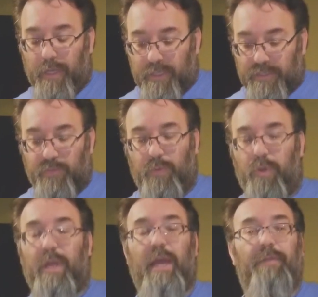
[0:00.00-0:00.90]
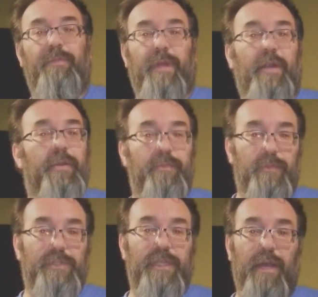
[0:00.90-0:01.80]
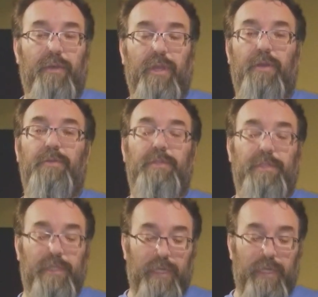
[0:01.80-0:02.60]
So we'll work on it from there. We'll see how it goes.